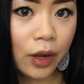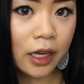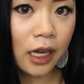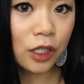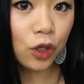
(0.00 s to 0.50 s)

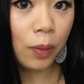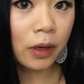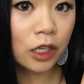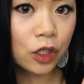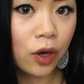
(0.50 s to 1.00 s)
Okay guys, so I'm
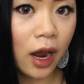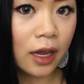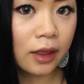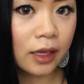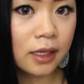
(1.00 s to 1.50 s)
going to
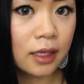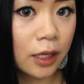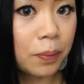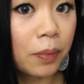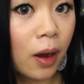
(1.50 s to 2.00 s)
try these
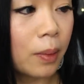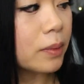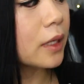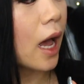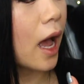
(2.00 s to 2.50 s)
lip
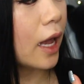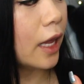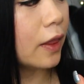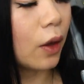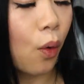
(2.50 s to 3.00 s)
balms
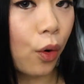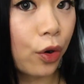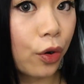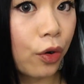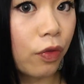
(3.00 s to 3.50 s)
in the
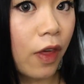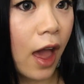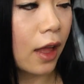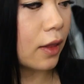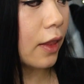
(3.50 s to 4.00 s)
order
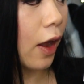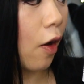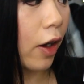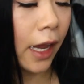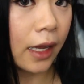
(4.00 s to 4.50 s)
that they
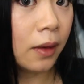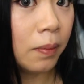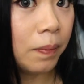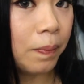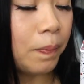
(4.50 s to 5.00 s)
are in.